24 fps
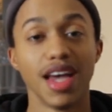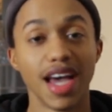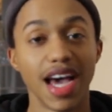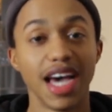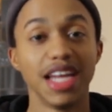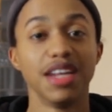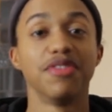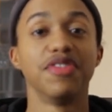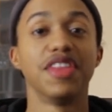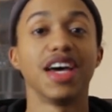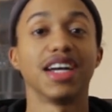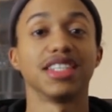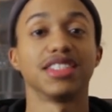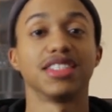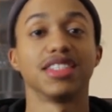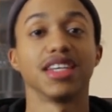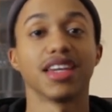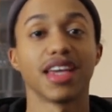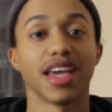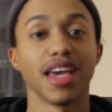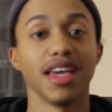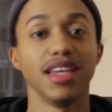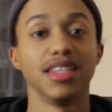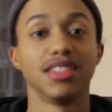And if that's
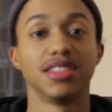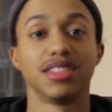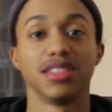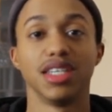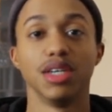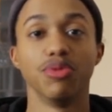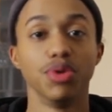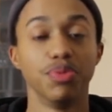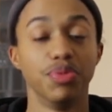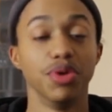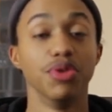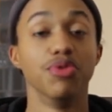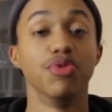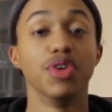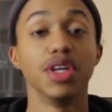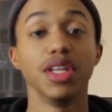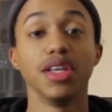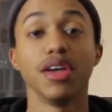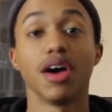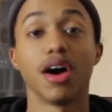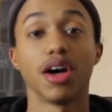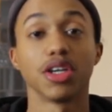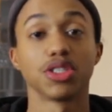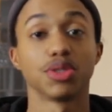the case, it would be
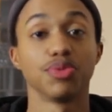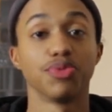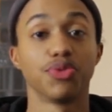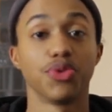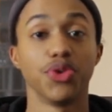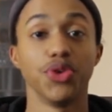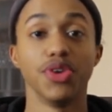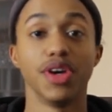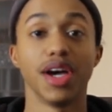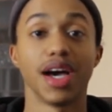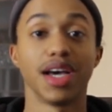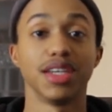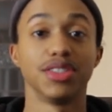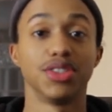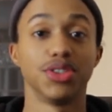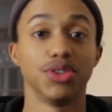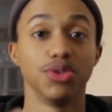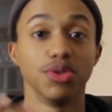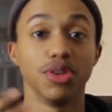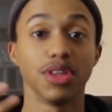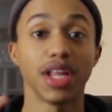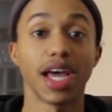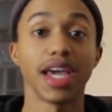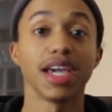really awesome for you guys
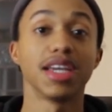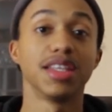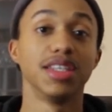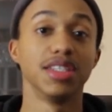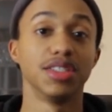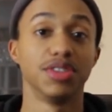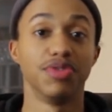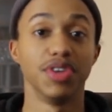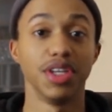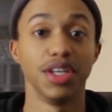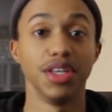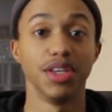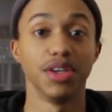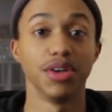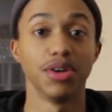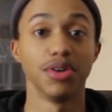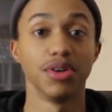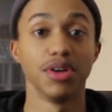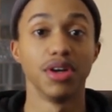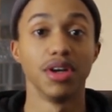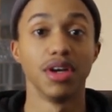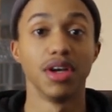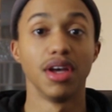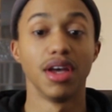to like this
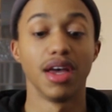video